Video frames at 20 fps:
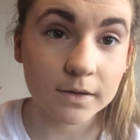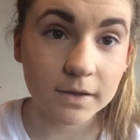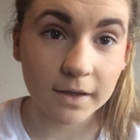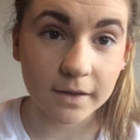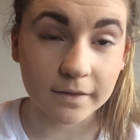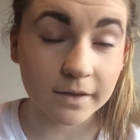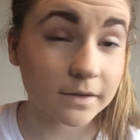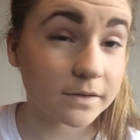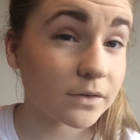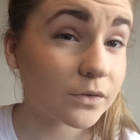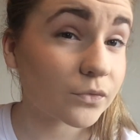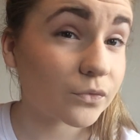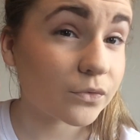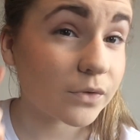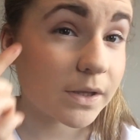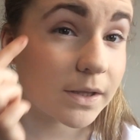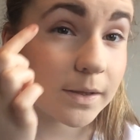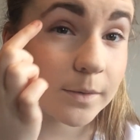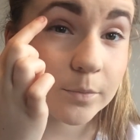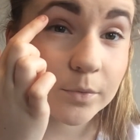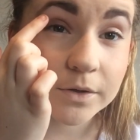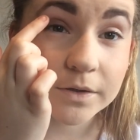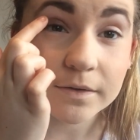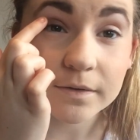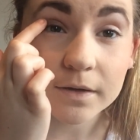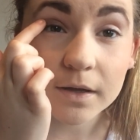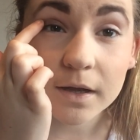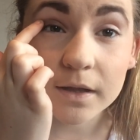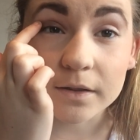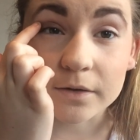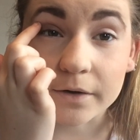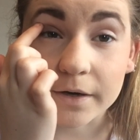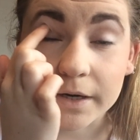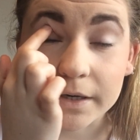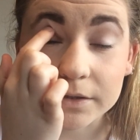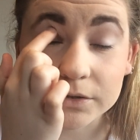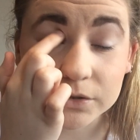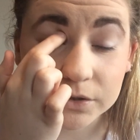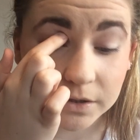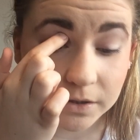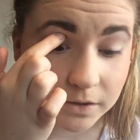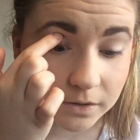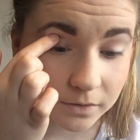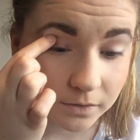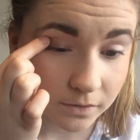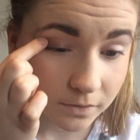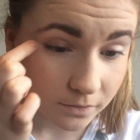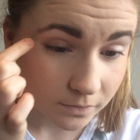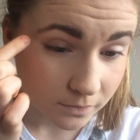Yeah, that's a really pretty colour actually.